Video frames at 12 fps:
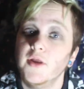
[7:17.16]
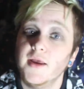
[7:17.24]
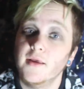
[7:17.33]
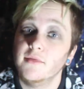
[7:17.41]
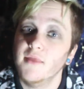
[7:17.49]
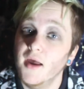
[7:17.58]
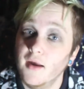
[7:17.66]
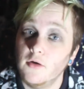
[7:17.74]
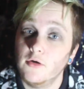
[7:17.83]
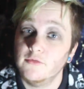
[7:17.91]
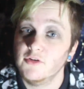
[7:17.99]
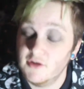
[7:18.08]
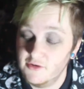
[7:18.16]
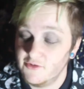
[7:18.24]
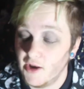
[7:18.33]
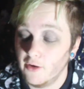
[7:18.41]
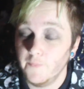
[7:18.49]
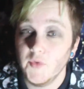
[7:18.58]
it in. That, obviously, is
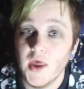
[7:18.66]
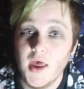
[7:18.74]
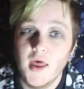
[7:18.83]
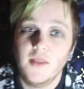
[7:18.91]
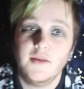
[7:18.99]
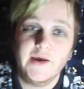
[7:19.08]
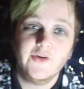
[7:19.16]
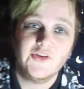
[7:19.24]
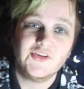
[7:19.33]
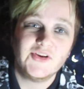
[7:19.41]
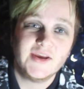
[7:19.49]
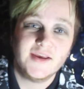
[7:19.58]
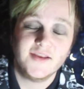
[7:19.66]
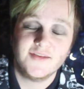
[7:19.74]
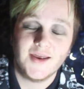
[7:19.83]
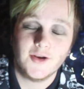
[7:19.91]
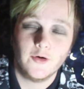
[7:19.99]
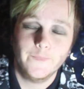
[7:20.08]
adult. This is
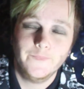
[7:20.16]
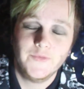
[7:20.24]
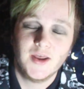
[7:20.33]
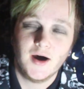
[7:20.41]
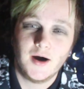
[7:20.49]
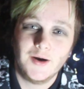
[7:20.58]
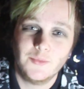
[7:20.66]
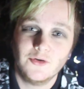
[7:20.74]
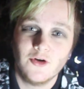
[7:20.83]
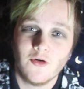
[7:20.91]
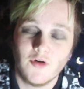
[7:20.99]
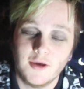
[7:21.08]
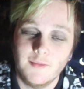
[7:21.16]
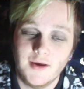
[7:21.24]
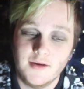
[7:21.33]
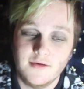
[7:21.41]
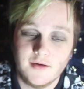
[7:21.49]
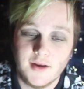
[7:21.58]
adult. I would not
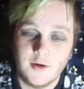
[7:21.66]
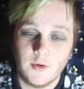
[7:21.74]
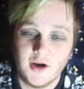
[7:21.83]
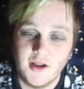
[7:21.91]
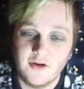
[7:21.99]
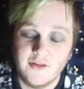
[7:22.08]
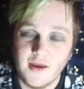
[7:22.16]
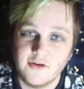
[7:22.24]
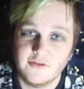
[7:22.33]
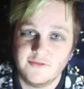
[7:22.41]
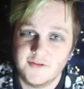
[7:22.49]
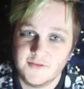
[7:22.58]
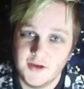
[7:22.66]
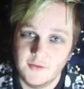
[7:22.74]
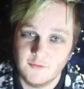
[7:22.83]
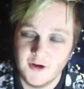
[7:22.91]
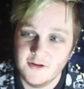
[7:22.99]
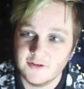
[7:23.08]
recommend anyone under the age of 15
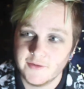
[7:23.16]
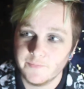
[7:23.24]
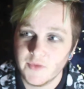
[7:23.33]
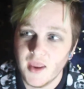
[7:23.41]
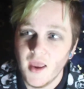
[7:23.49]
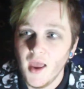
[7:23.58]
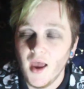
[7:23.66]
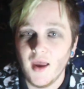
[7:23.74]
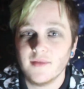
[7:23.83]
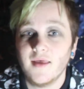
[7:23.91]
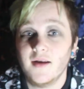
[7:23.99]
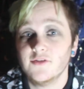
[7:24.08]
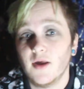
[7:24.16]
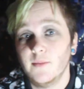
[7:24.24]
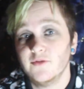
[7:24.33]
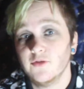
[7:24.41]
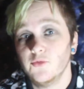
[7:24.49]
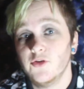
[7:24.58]
reads it, and that is coming
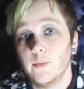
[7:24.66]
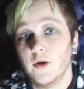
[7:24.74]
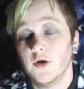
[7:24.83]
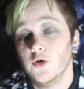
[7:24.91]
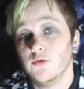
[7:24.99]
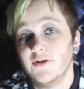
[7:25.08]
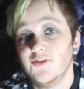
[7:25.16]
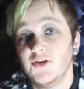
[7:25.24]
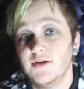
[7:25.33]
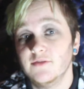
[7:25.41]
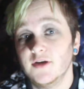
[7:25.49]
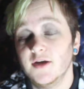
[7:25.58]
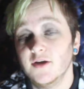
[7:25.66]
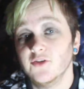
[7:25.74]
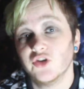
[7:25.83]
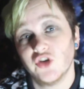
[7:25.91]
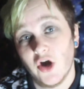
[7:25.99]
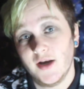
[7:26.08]
from someone who read Stephen King's
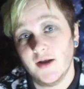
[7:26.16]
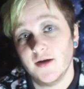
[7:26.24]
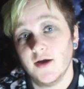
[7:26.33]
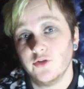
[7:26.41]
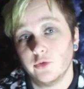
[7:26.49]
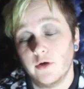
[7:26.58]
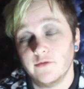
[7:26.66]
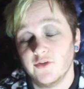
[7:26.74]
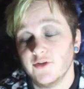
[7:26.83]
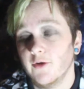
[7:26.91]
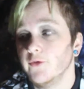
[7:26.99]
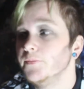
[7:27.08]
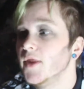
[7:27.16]
Shining at 12 years old.